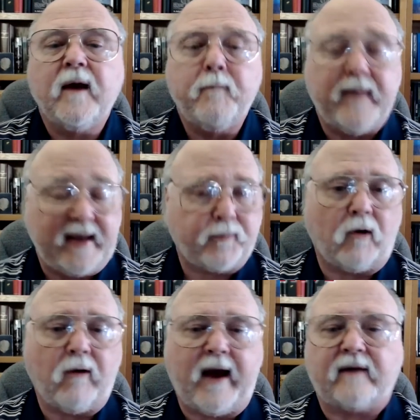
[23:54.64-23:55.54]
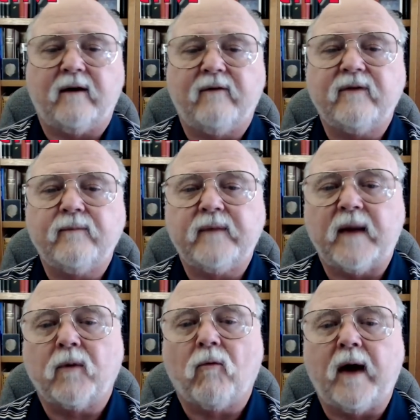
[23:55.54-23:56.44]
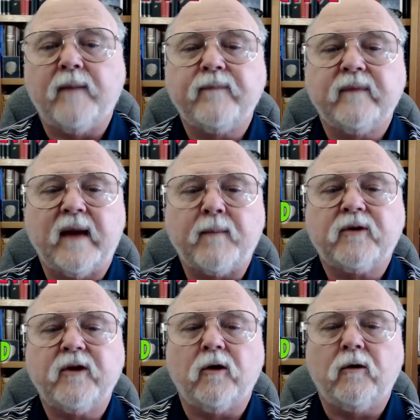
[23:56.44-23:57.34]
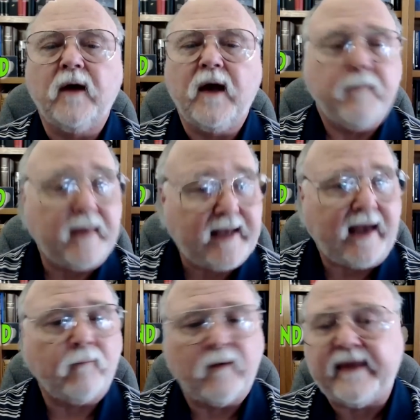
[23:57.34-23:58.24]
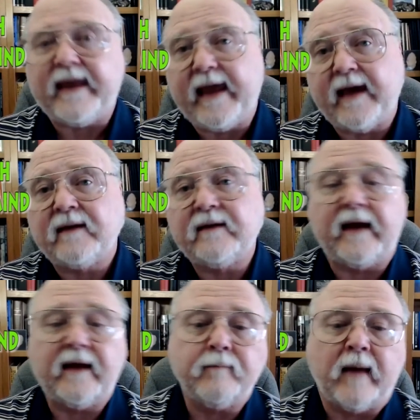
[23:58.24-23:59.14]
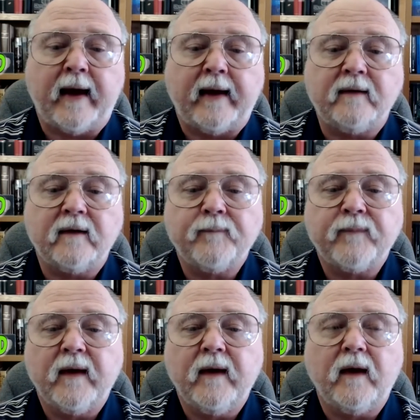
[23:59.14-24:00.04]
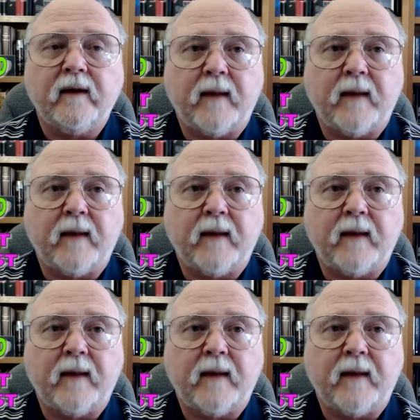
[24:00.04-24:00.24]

Be proactive, number 1. Number 2, begin with the end in mind.